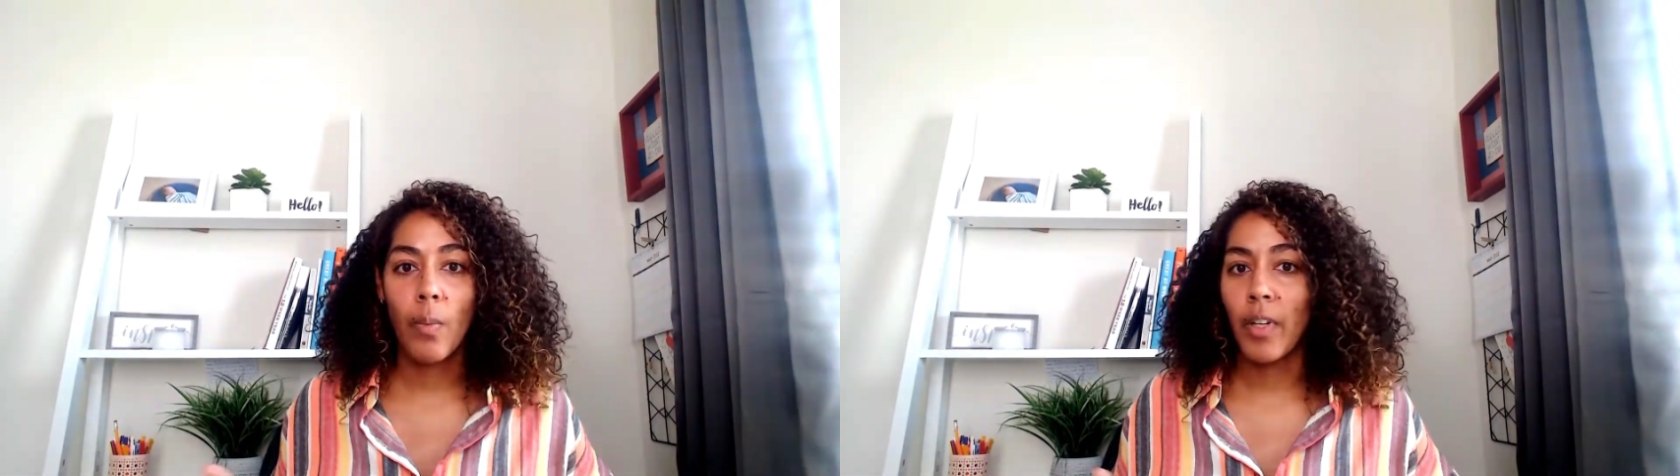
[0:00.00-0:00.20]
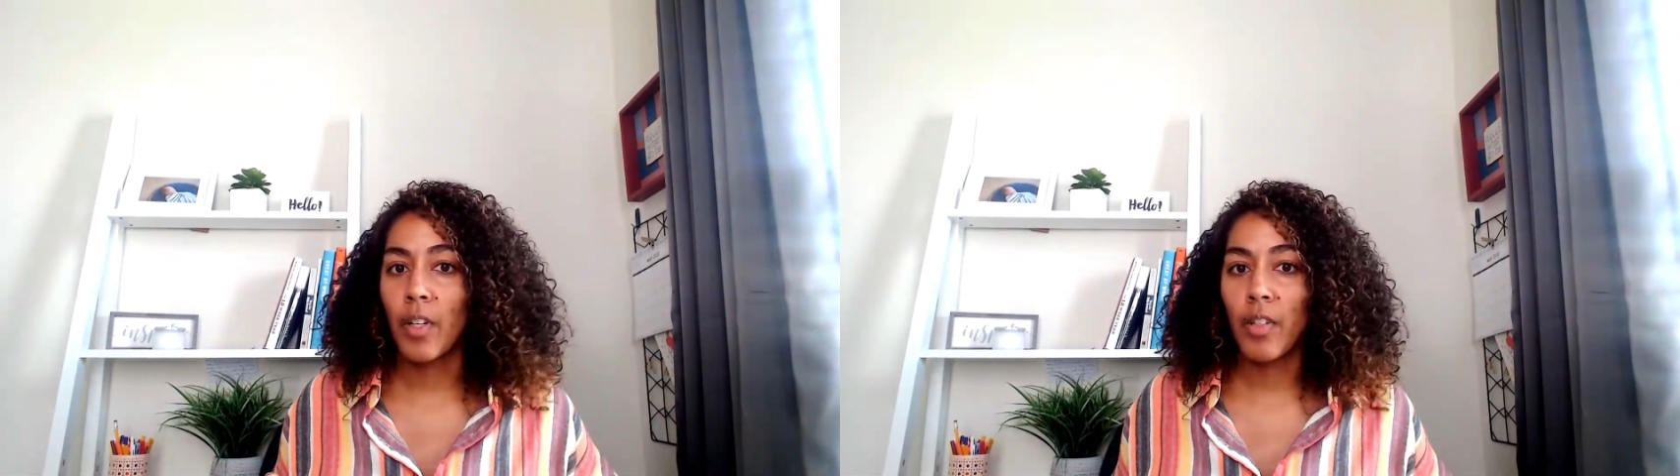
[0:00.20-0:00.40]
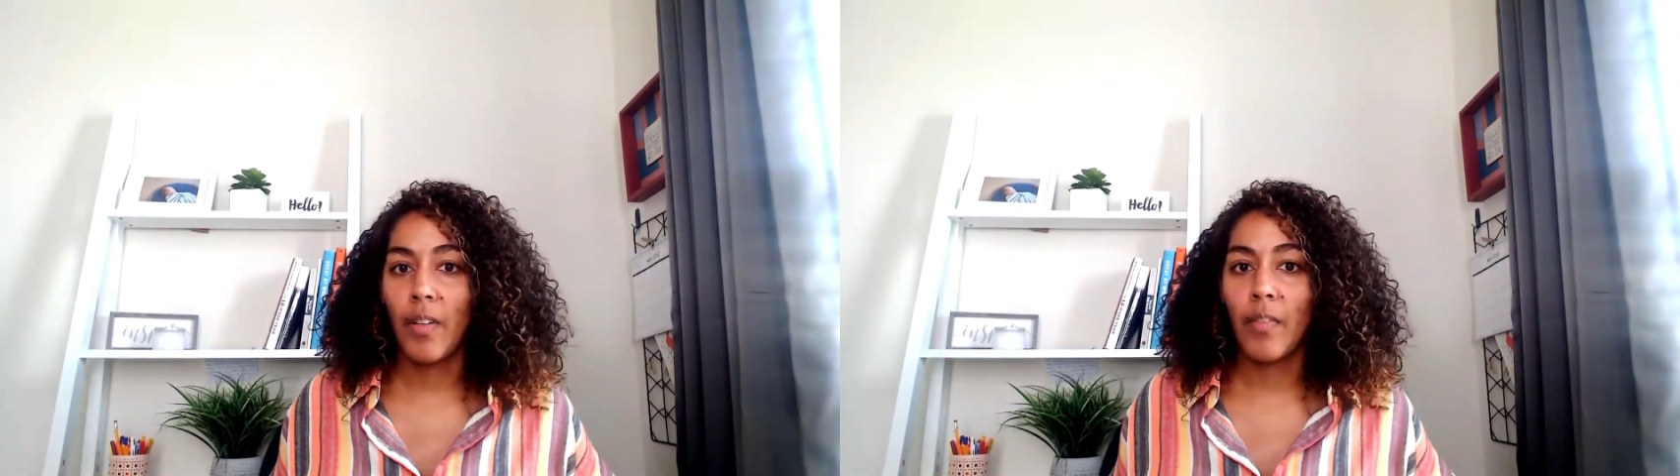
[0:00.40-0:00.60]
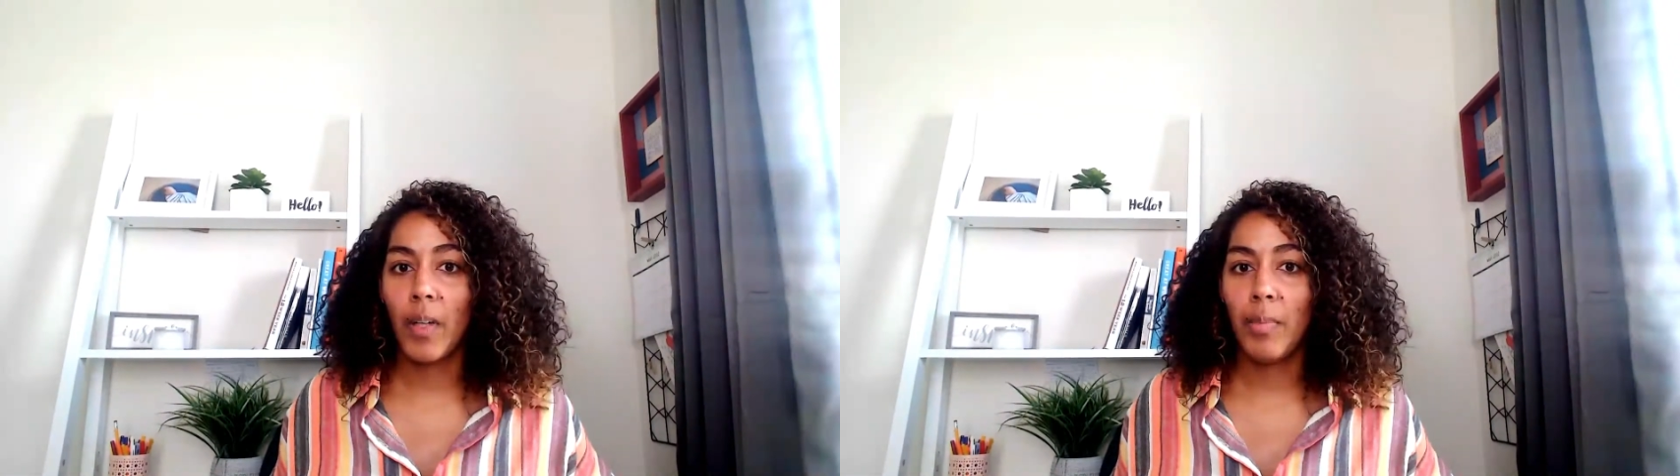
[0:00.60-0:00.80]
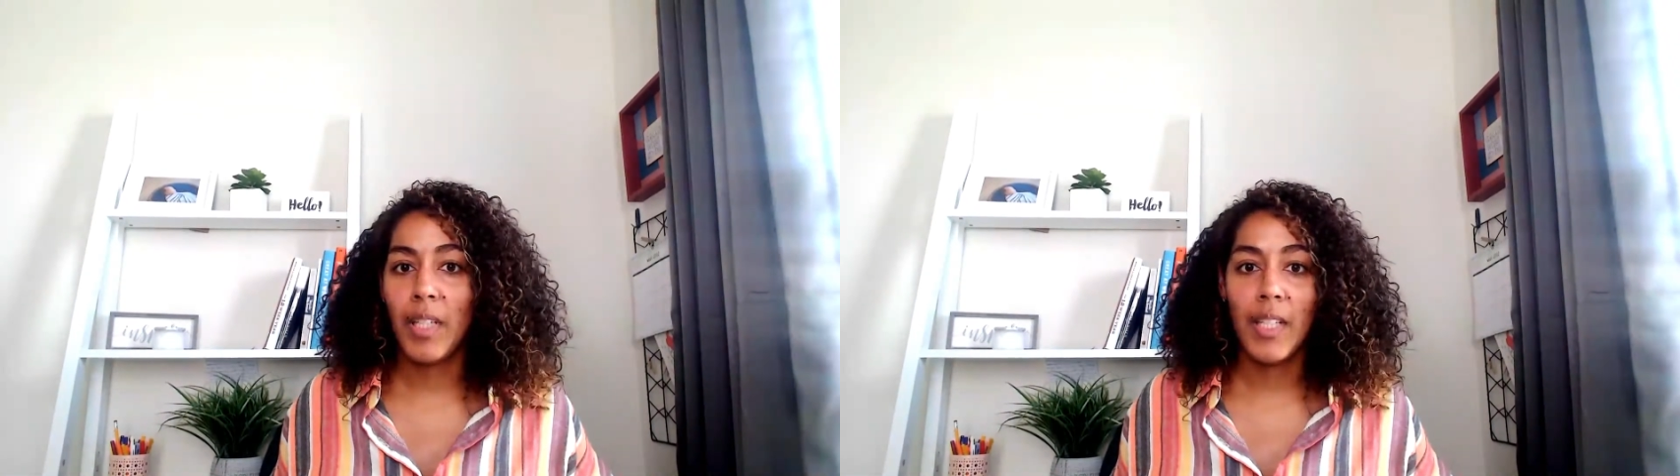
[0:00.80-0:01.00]
when you're
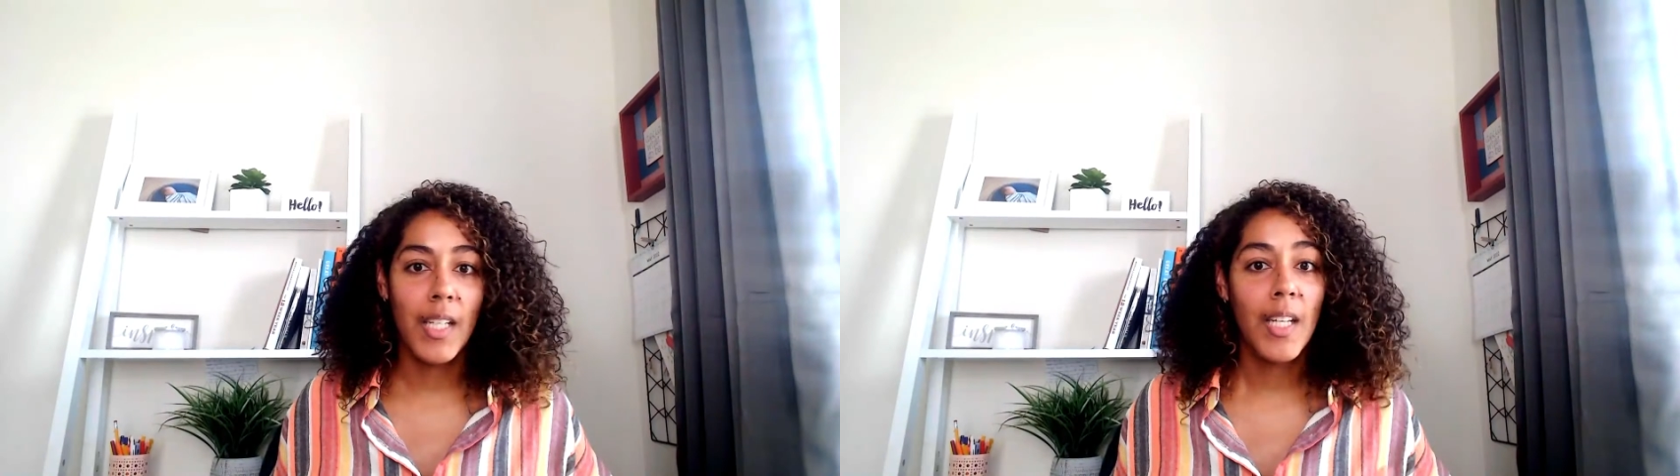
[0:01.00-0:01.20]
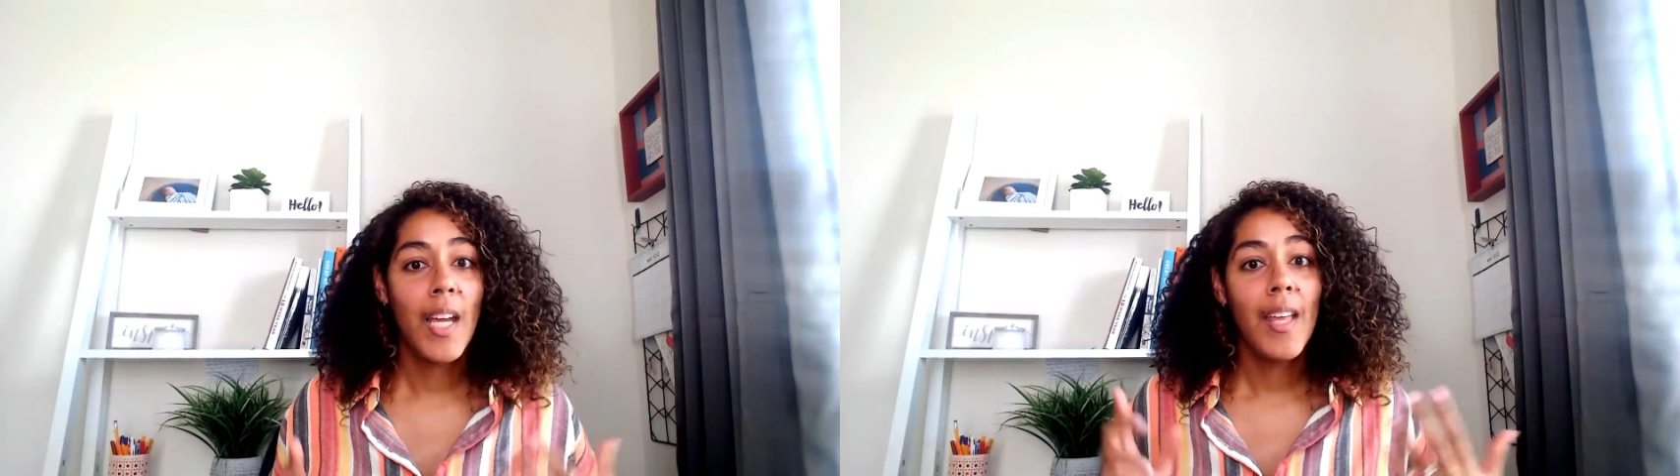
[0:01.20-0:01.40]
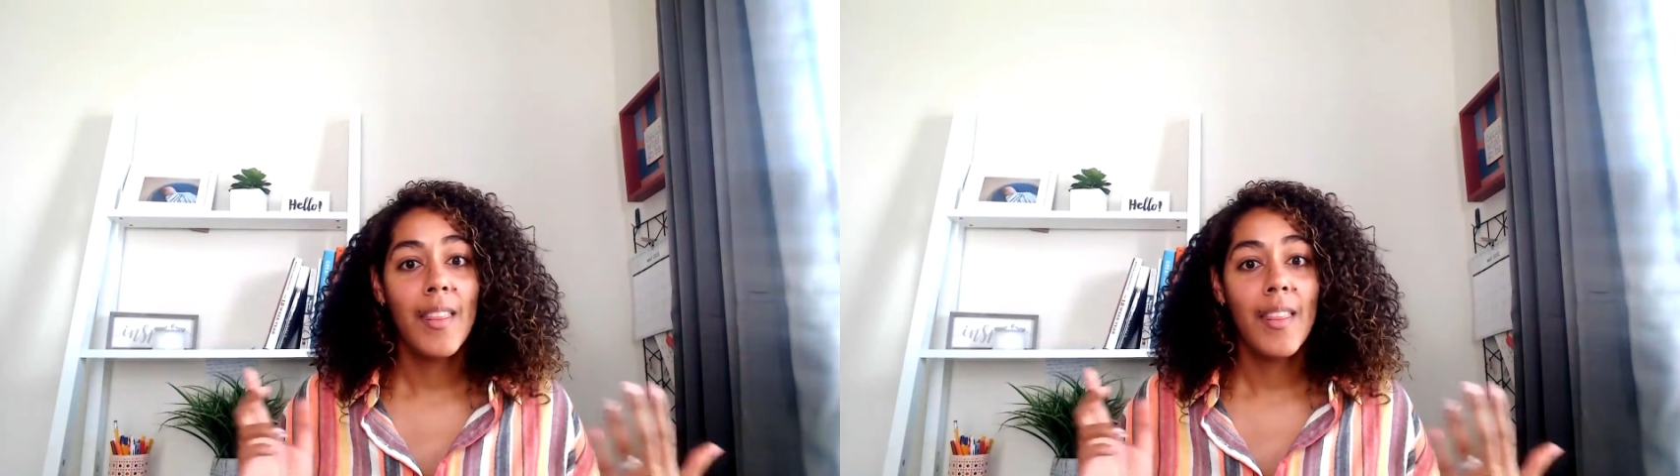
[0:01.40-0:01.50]
delivering PD.